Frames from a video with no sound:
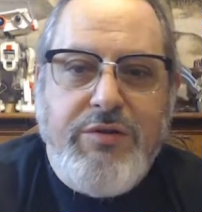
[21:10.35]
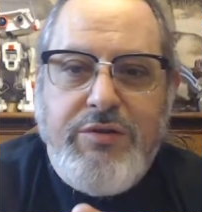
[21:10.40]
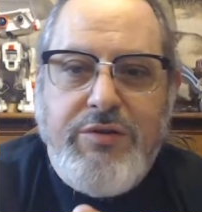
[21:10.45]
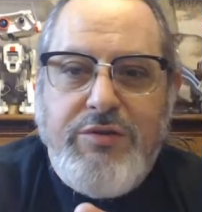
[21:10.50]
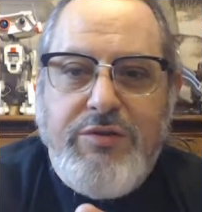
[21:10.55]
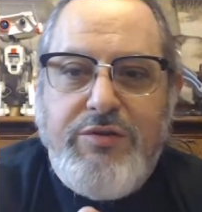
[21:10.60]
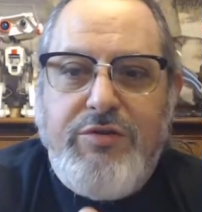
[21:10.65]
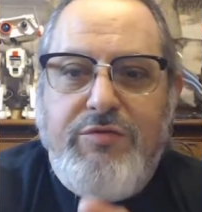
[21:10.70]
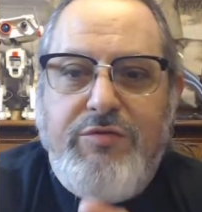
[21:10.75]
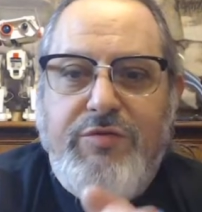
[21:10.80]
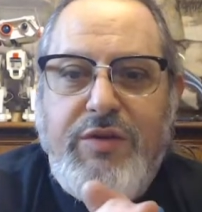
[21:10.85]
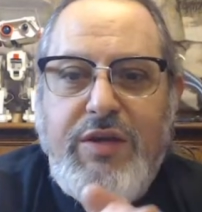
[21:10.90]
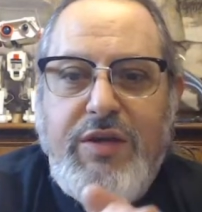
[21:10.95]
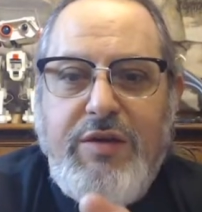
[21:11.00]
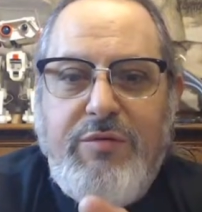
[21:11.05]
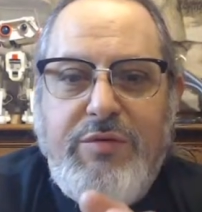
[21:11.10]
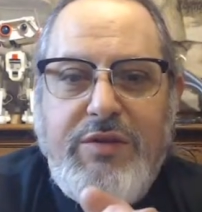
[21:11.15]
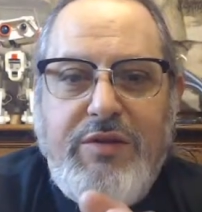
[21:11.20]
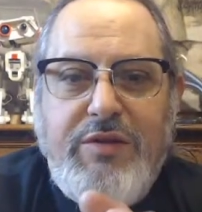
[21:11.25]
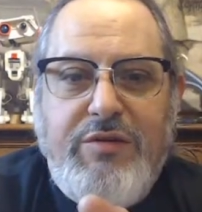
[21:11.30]
So if you get
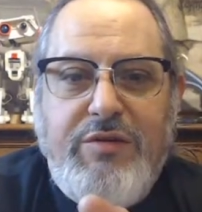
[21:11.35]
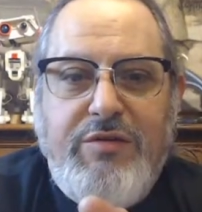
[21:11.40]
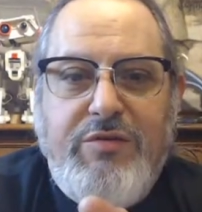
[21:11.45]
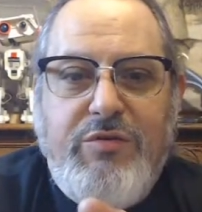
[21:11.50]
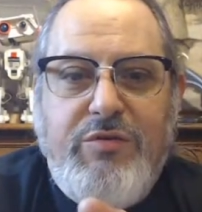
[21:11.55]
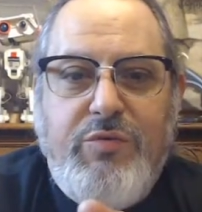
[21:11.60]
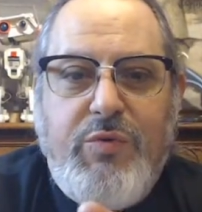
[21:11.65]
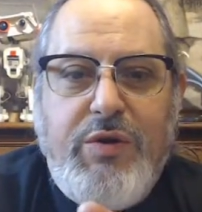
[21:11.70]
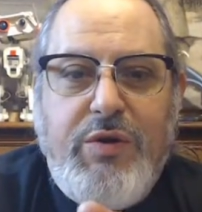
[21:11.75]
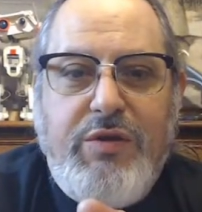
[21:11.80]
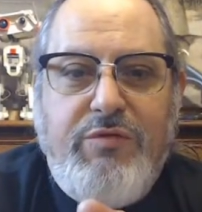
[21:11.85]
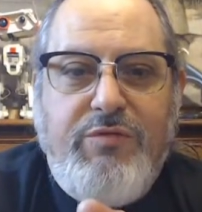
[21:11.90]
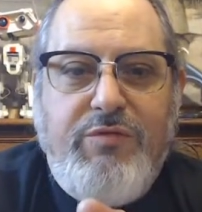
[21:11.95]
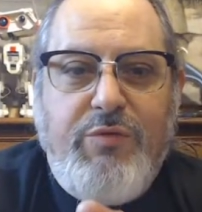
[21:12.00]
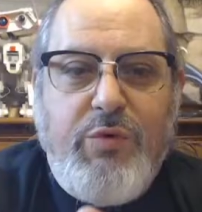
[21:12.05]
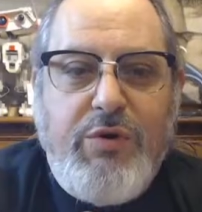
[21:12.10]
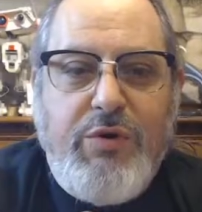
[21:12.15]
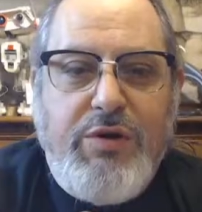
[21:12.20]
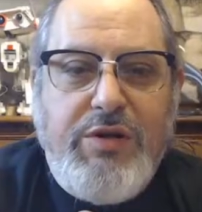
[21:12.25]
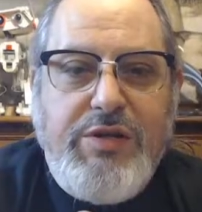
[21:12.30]
within
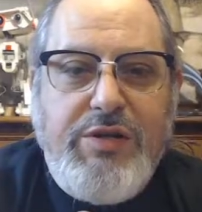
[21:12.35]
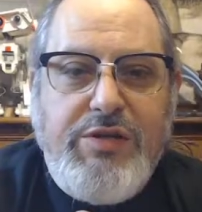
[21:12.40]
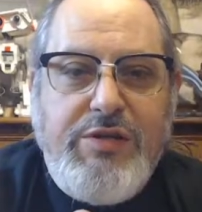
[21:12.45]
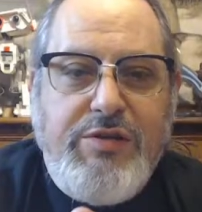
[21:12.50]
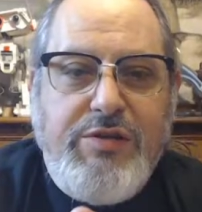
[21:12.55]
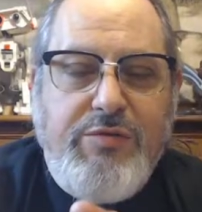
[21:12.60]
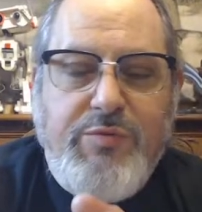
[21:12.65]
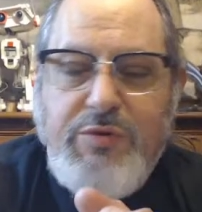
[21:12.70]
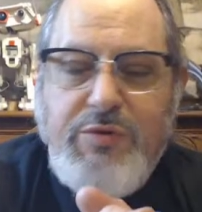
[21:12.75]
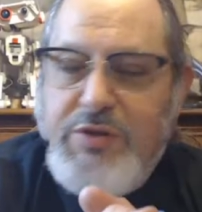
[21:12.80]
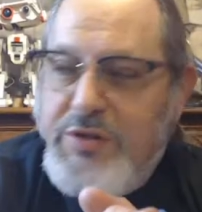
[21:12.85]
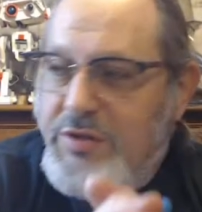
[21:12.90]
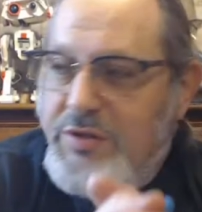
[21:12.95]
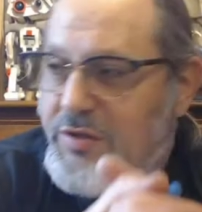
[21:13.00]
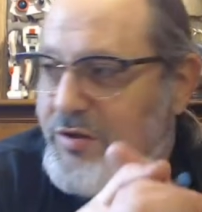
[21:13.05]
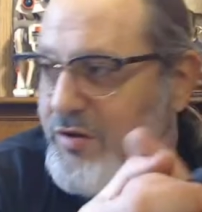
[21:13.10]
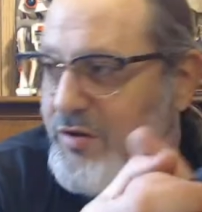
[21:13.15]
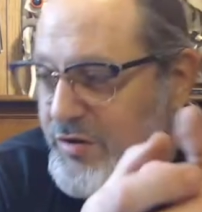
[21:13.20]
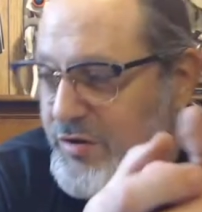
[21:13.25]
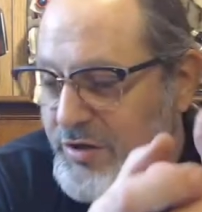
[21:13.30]
24 inches, which isn't
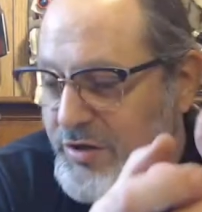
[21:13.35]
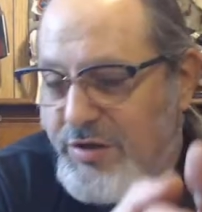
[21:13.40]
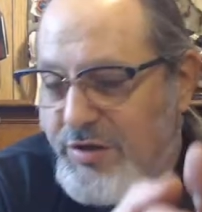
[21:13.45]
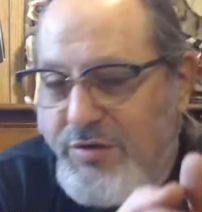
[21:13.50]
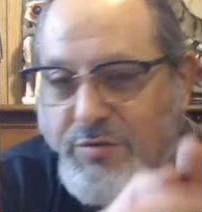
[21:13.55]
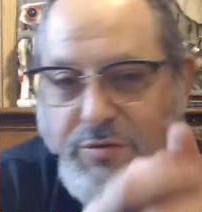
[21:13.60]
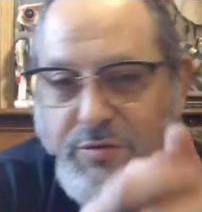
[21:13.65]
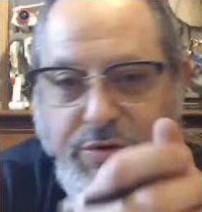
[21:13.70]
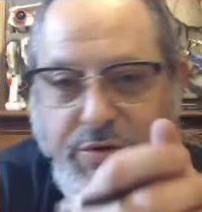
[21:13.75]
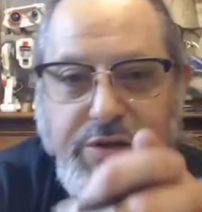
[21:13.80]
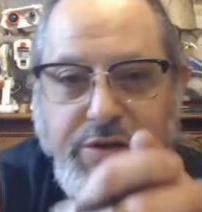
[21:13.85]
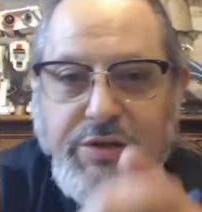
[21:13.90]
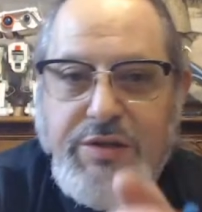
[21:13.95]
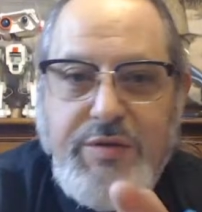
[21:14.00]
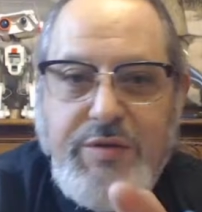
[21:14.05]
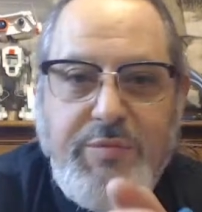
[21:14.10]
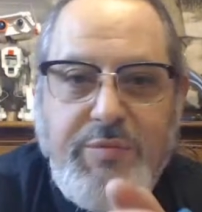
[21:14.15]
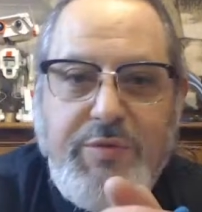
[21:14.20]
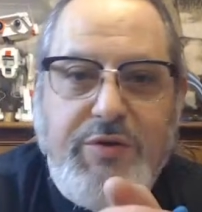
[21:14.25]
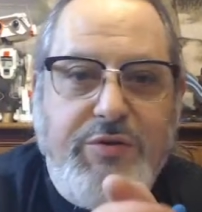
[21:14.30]
hard to do on a
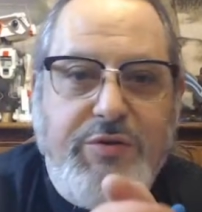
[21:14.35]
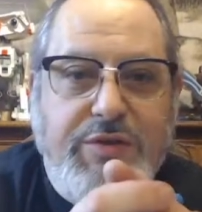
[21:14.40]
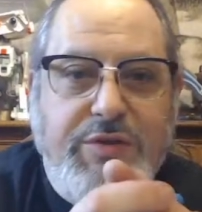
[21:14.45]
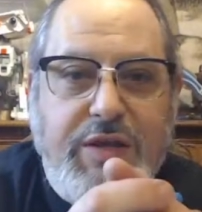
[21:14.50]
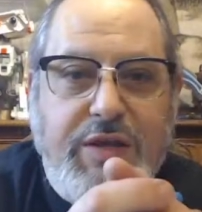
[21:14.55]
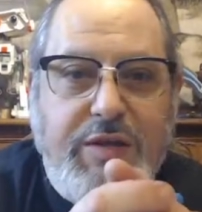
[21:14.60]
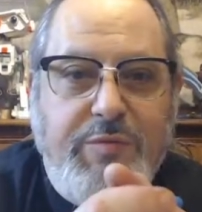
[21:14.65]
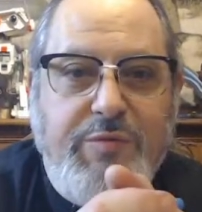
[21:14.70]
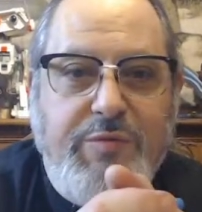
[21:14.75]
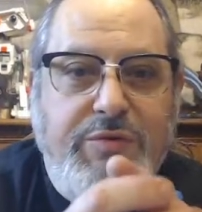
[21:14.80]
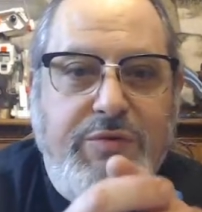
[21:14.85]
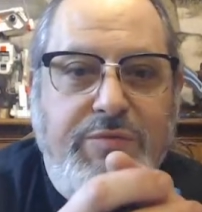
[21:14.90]
typical table,